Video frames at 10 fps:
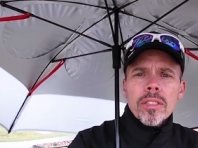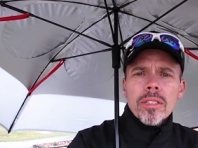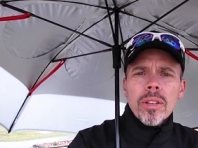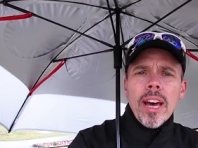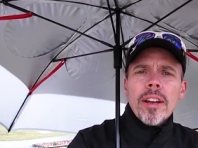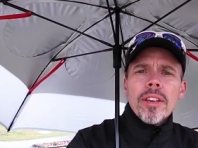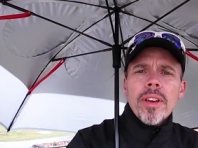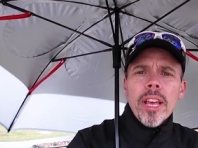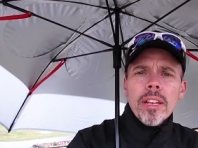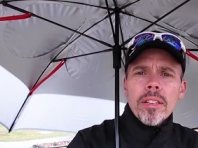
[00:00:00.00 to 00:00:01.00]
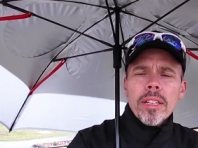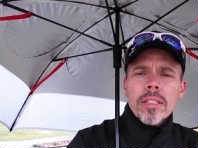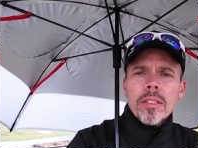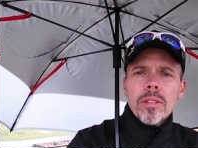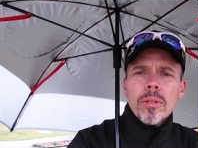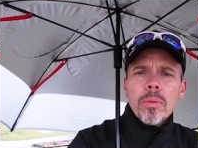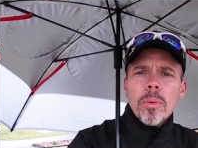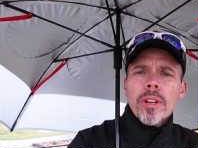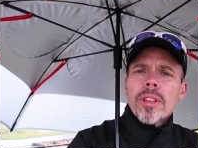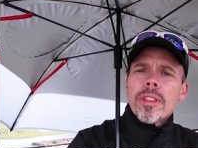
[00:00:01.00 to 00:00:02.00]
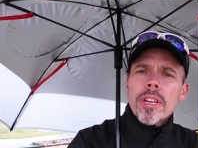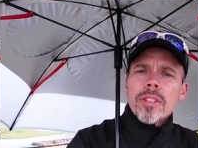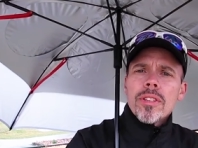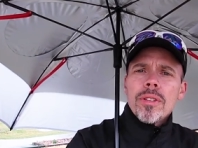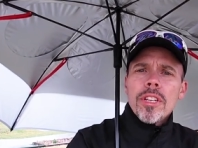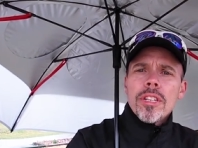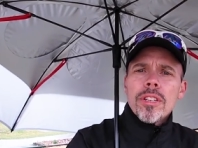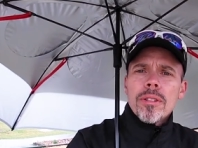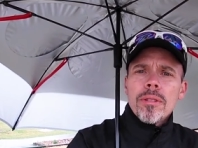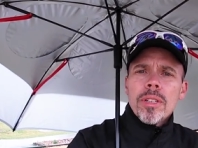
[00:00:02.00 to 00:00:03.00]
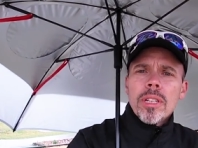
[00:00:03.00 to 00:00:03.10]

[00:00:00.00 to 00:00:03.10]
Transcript: So how do you handle it? What are the things that you need to do?